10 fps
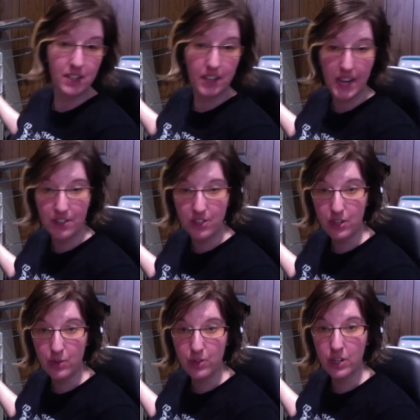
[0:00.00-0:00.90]
to get
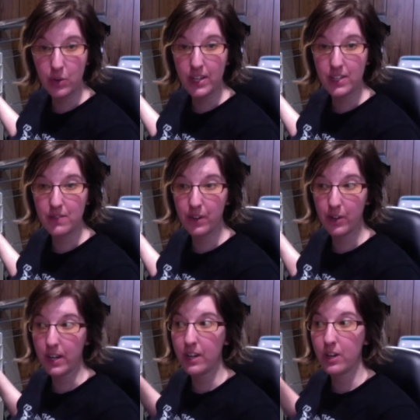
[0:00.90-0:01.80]
to, so it's
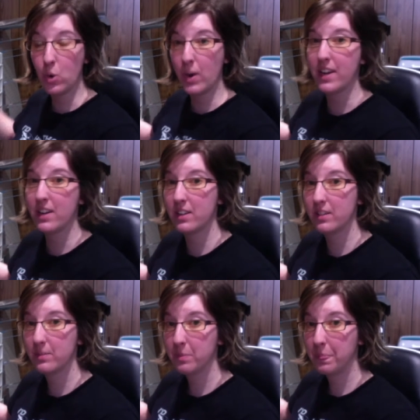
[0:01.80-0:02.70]
very quick
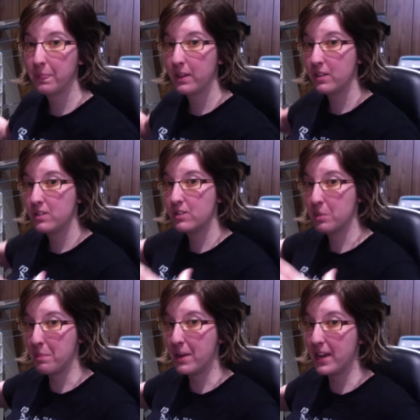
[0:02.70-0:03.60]
to
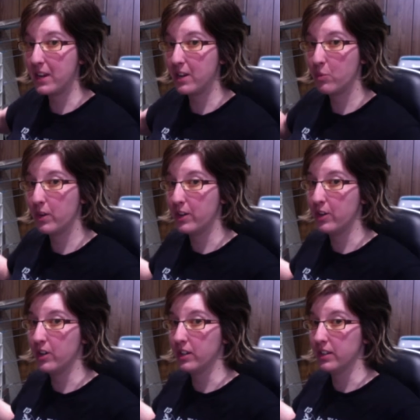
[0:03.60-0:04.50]
make when
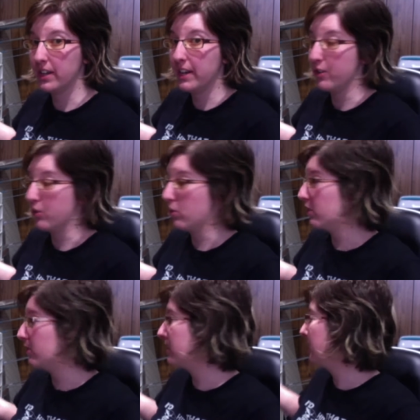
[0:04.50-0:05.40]
you're getting your
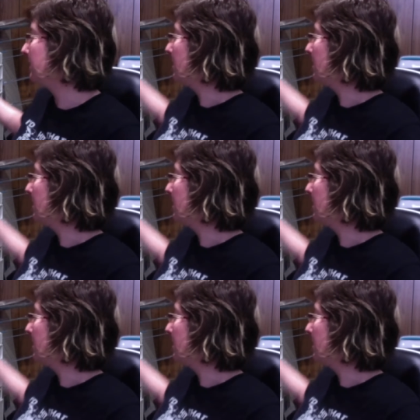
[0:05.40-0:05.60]
orders done.